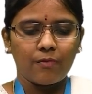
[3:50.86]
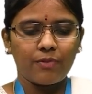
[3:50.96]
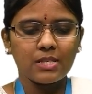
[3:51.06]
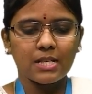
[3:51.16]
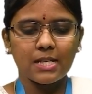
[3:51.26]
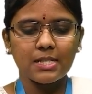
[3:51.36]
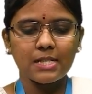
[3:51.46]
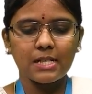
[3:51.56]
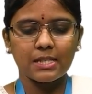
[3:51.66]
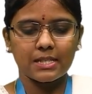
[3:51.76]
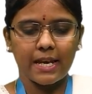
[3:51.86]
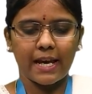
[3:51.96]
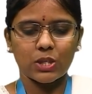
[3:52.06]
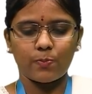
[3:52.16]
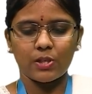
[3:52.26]
First consider this
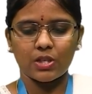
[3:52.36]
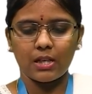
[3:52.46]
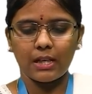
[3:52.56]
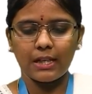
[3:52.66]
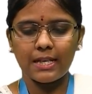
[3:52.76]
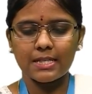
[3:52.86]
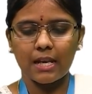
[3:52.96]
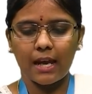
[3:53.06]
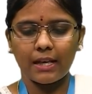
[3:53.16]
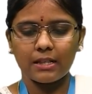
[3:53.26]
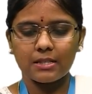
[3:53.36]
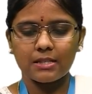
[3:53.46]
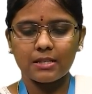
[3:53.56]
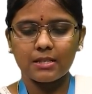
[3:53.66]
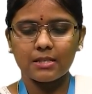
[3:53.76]
expression. It is like
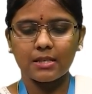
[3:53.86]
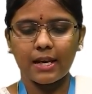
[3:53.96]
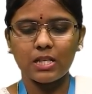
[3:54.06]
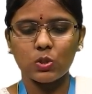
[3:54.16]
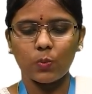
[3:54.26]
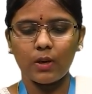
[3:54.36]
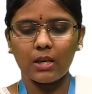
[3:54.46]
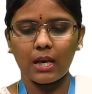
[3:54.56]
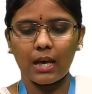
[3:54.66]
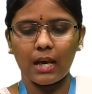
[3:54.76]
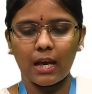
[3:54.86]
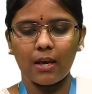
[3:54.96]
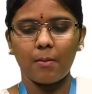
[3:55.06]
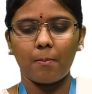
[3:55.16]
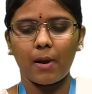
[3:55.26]
sine square A
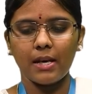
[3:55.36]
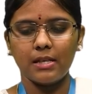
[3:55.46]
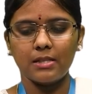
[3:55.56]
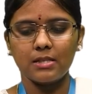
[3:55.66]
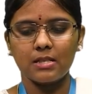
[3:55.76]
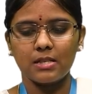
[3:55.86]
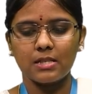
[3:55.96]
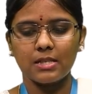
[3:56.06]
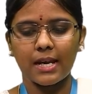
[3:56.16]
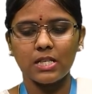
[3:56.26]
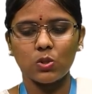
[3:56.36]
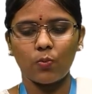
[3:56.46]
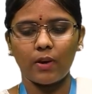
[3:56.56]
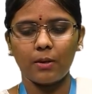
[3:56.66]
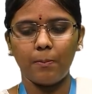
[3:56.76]
minus sine
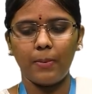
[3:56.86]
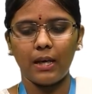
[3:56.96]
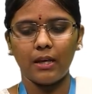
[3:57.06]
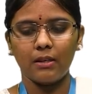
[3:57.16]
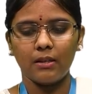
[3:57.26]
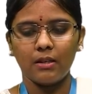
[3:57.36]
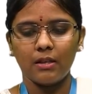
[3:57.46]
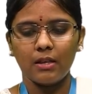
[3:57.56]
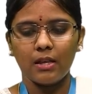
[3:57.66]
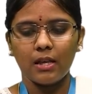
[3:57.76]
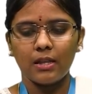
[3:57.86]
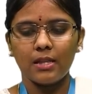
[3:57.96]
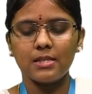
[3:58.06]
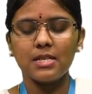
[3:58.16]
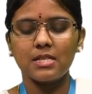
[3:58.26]
square B.
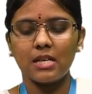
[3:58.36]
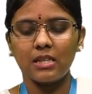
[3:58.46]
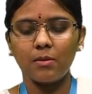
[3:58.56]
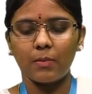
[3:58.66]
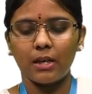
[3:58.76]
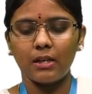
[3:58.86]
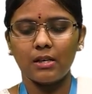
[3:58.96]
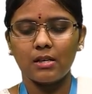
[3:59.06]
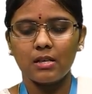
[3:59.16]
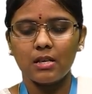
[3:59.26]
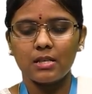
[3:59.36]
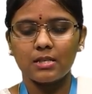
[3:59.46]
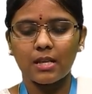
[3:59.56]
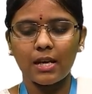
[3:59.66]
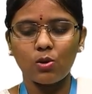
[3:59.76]
This is nothing but
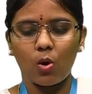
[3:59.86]
sine